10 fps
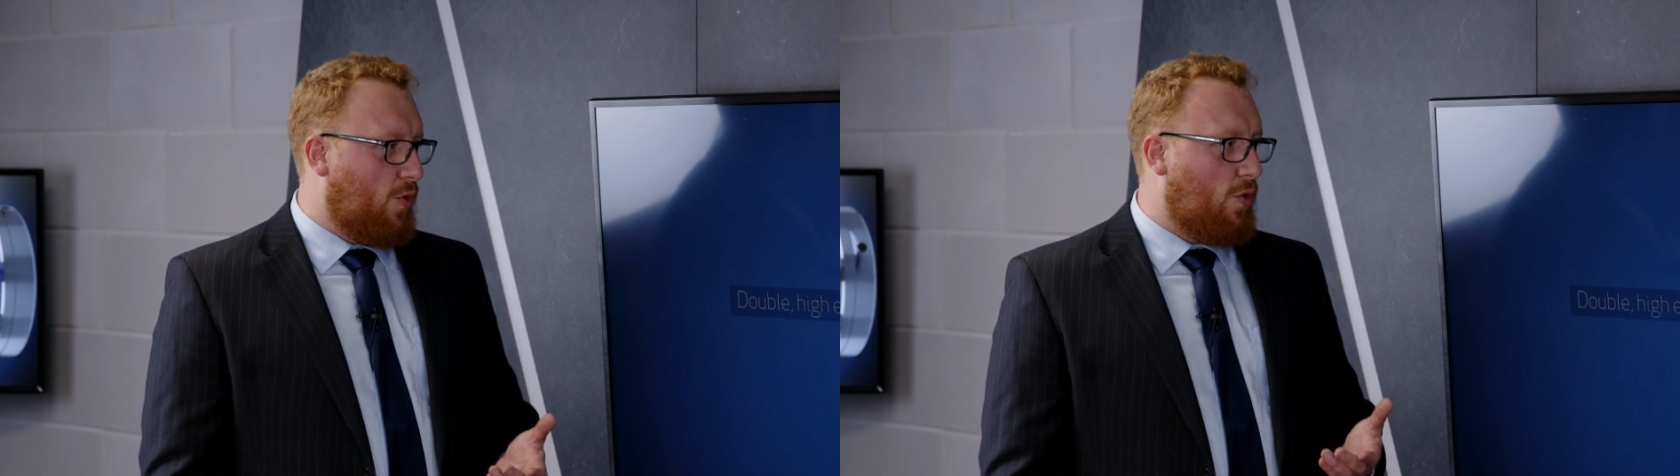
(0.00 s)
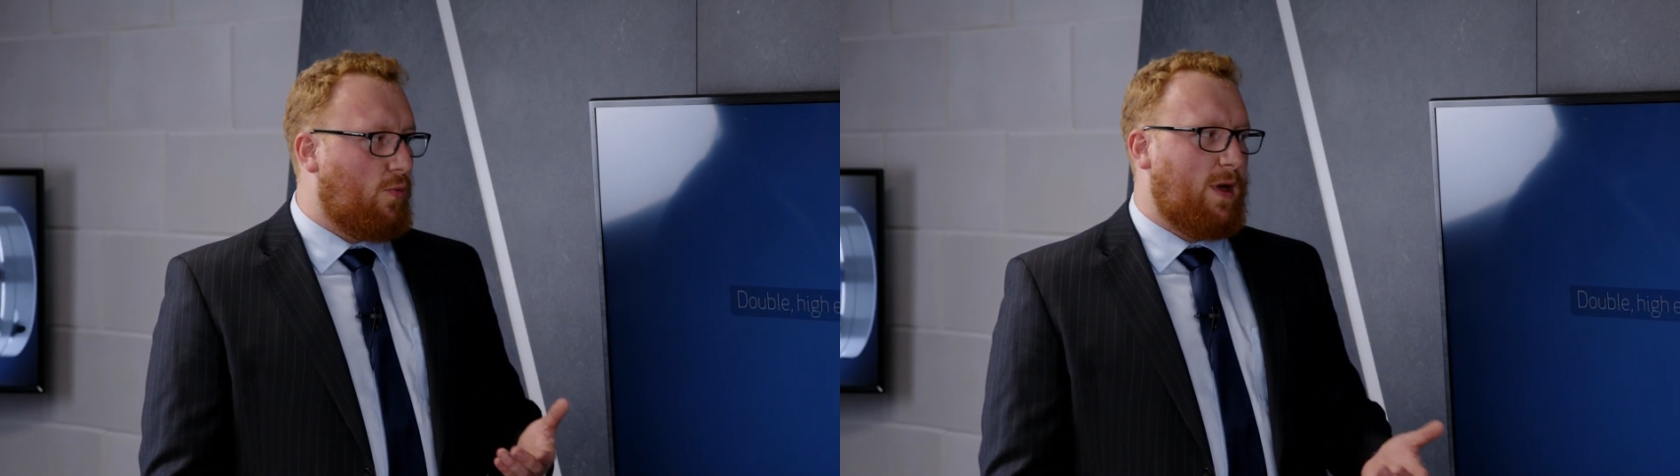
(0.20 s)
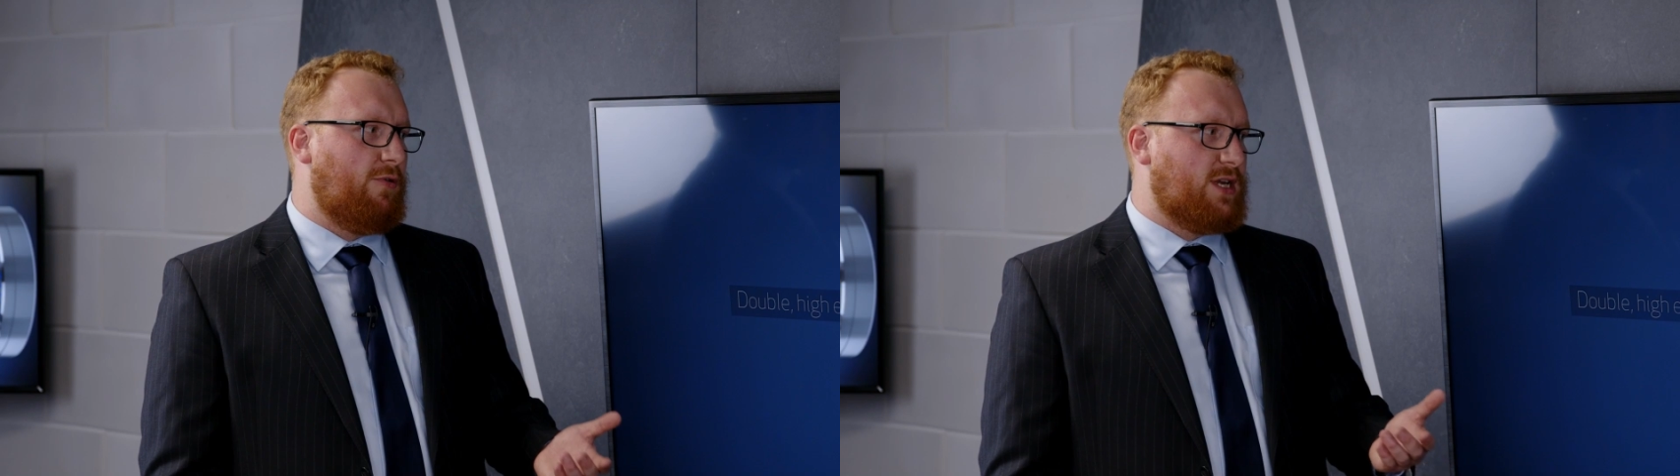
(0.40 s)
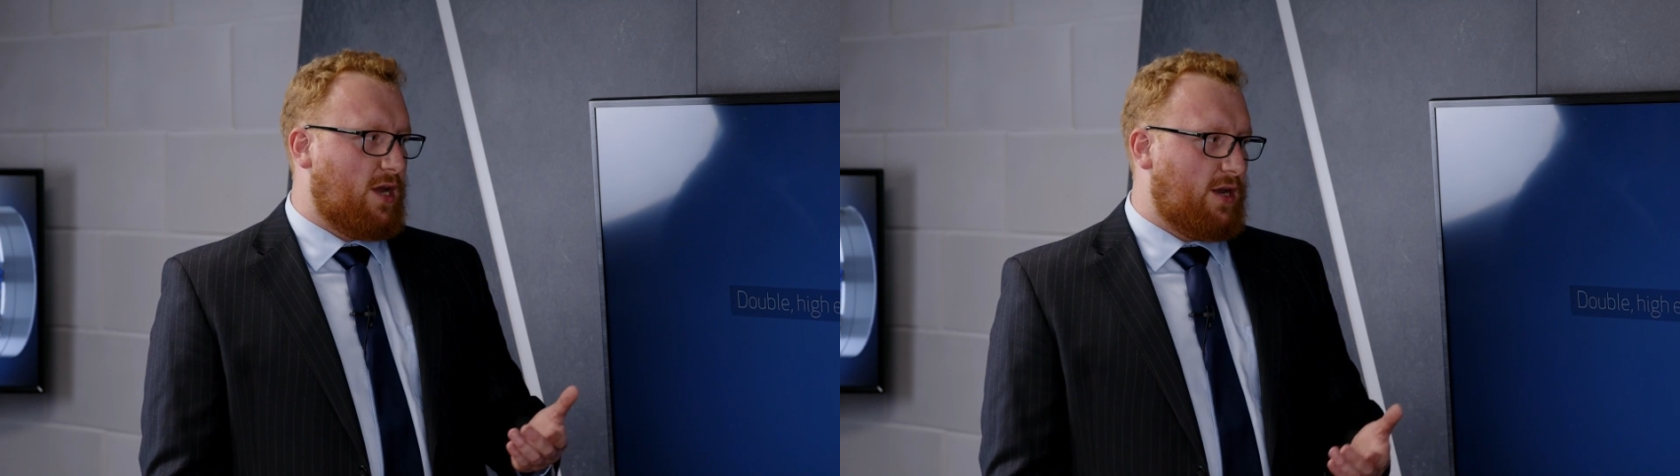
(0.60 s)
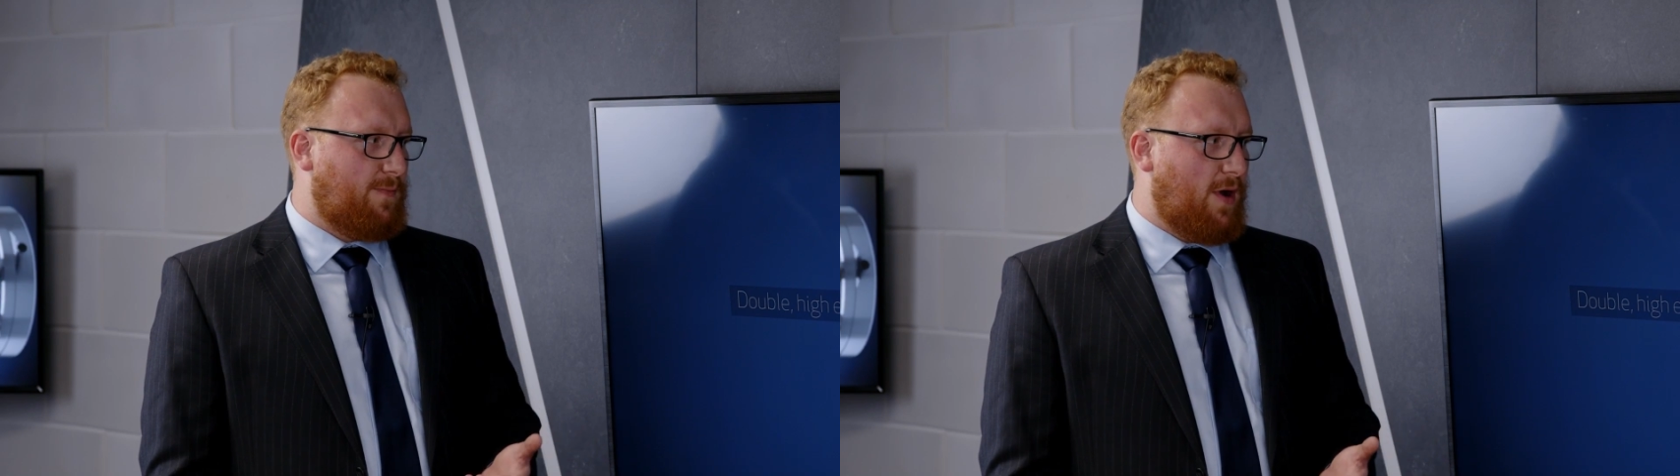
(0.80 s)
or whether it's
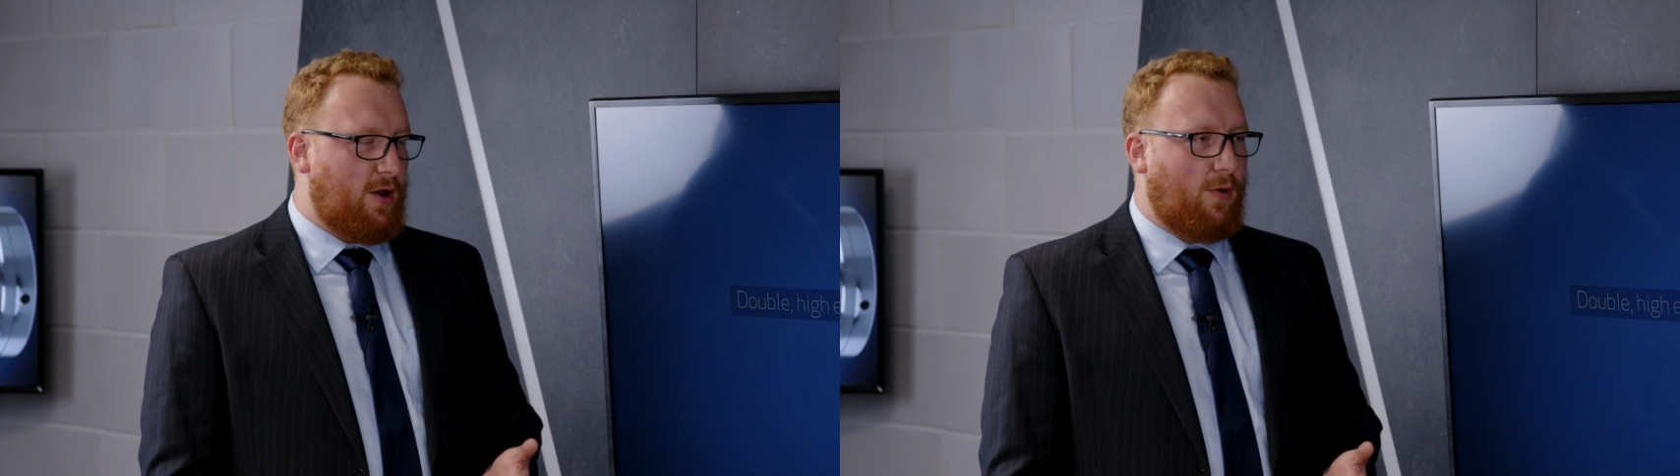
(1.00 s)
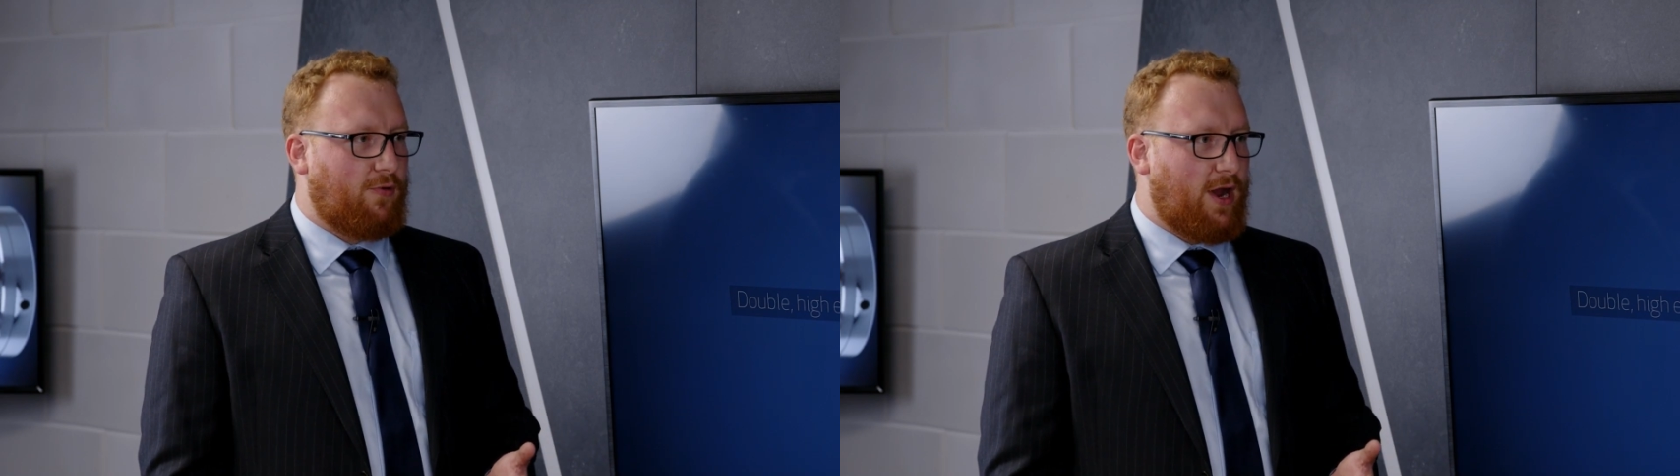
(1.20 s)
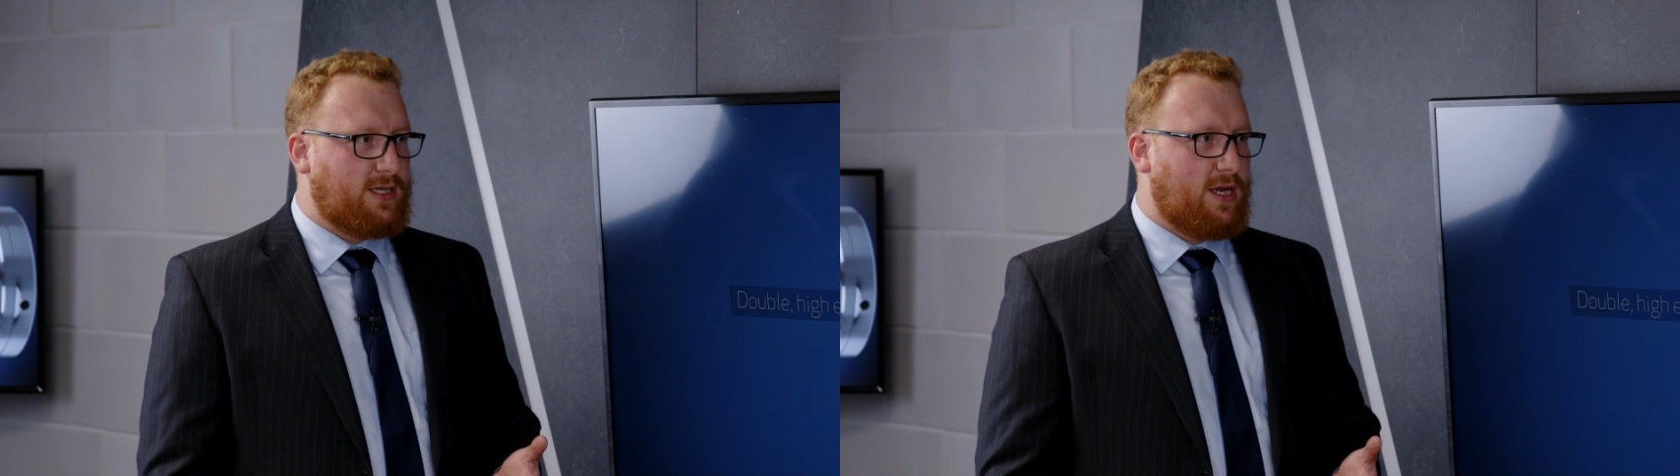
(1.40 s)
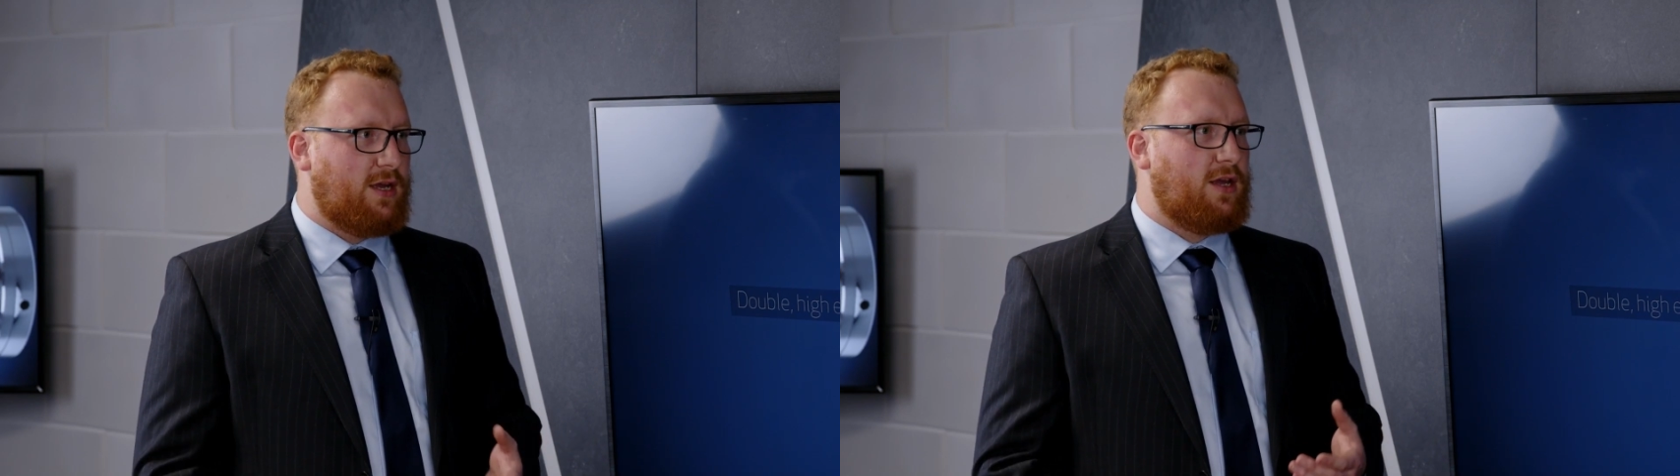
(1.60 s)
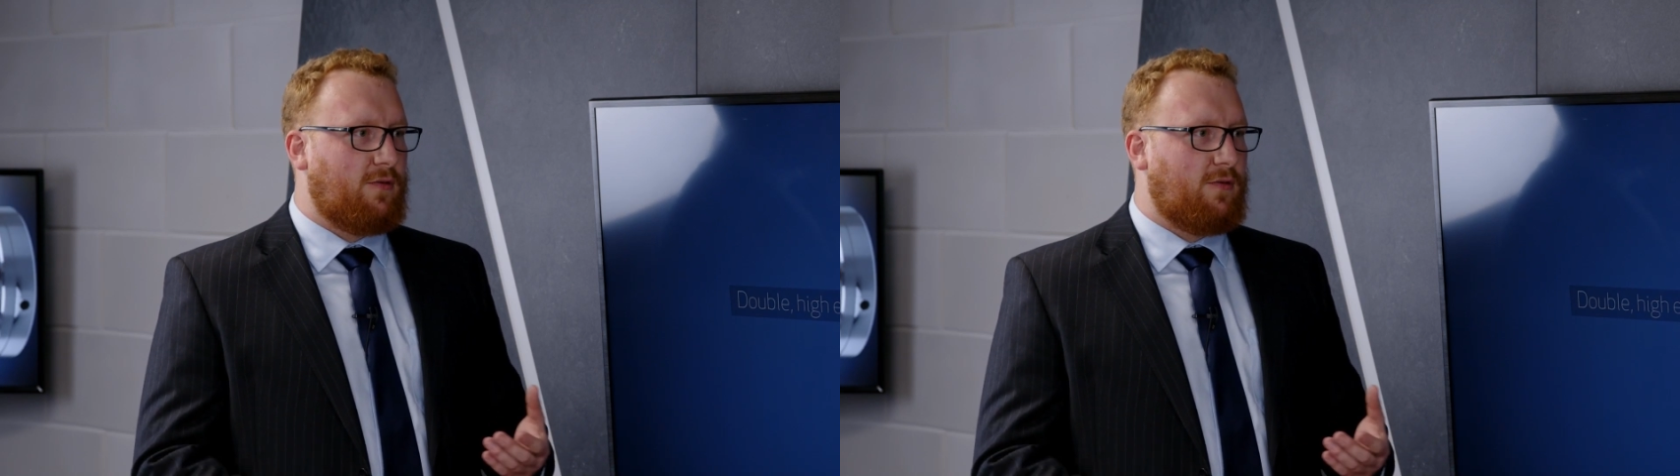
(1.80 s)
loaded by an operator you